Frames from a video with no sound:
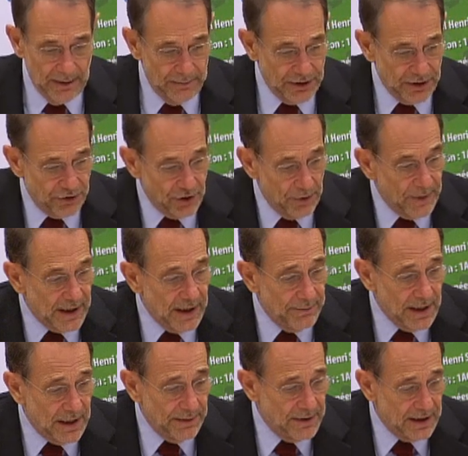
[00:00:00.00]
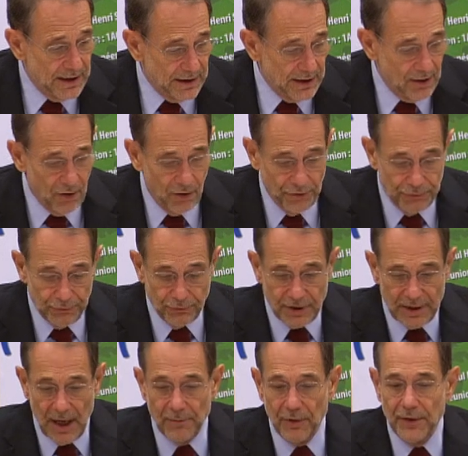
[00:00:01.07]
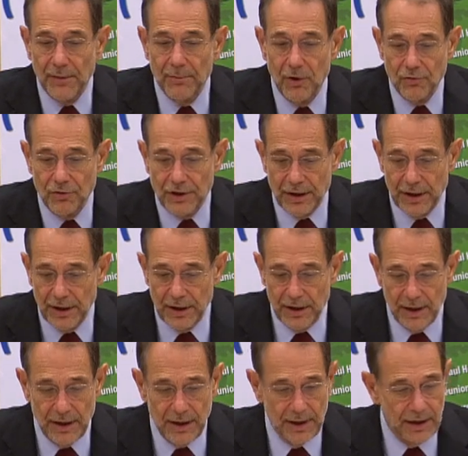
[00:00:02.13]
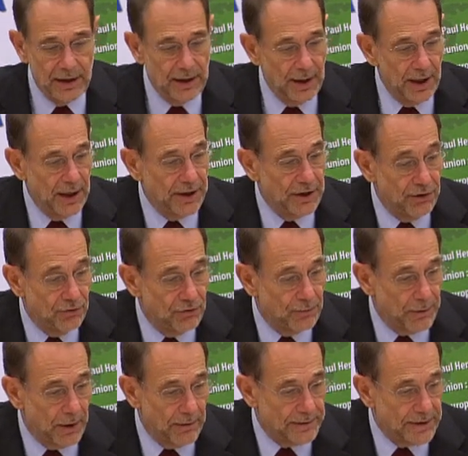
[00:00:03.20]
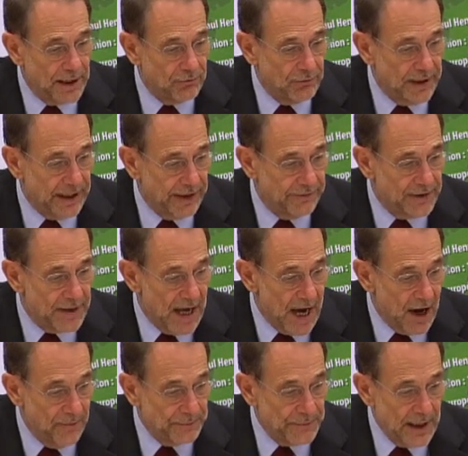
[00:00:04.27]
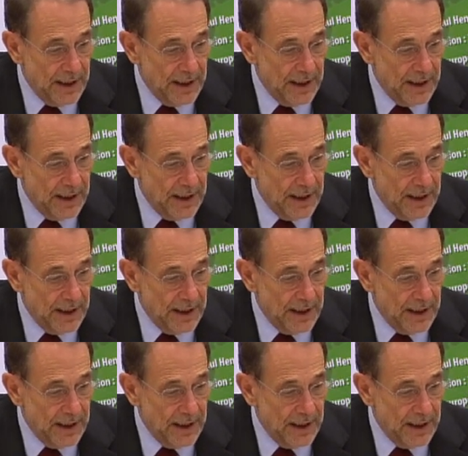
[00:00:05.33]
Mr. Chairman, let me go through some of the most acute problems that we have now,